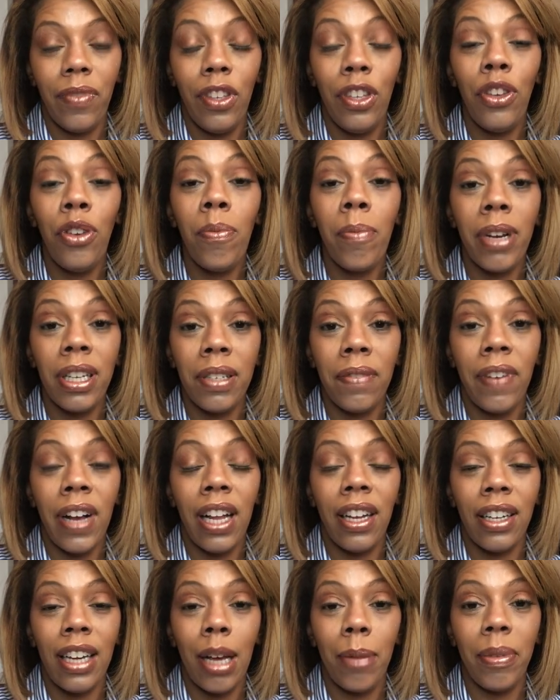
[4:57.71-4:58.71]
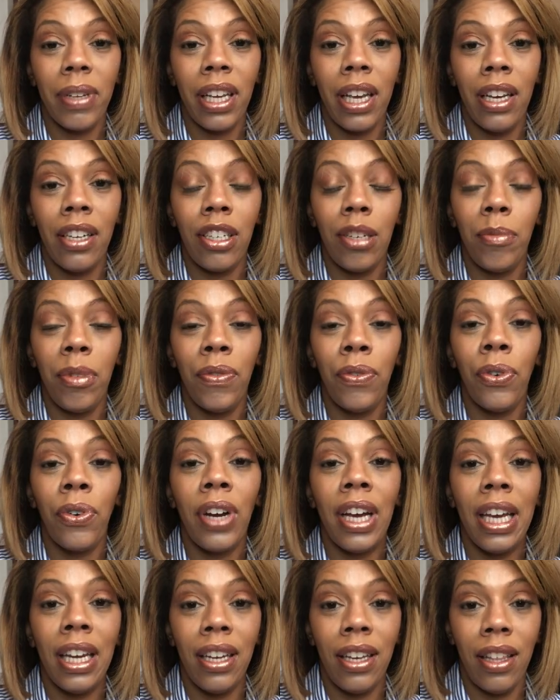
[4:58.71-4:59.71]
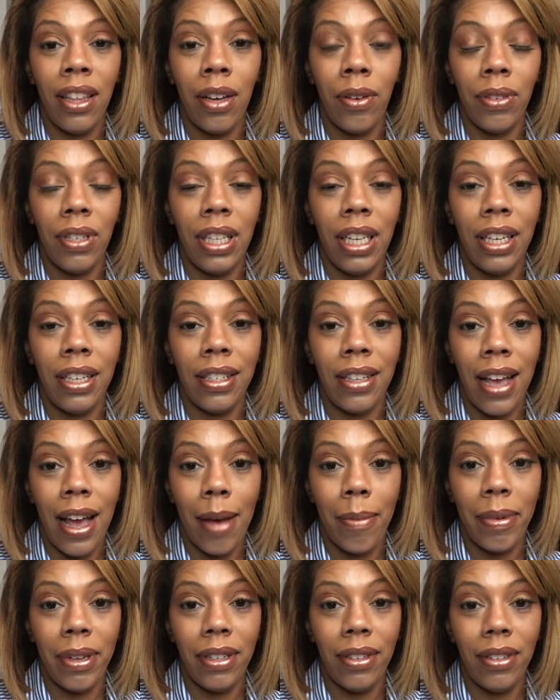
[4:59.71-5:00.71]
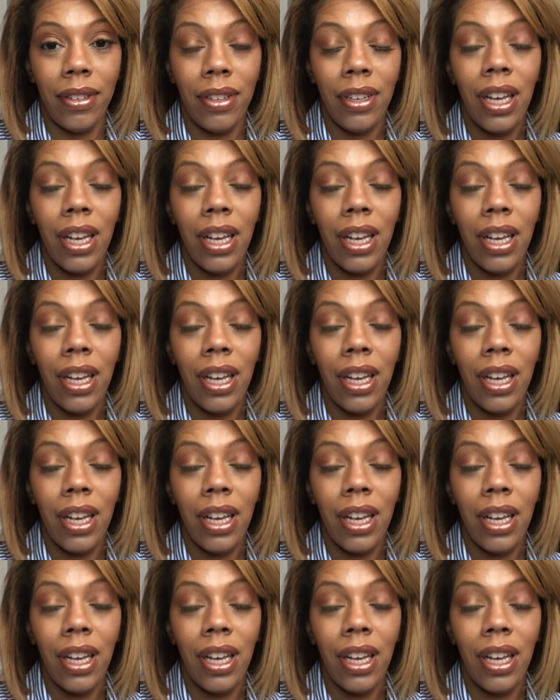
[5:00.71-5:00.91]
You must file an application before any of those things happen.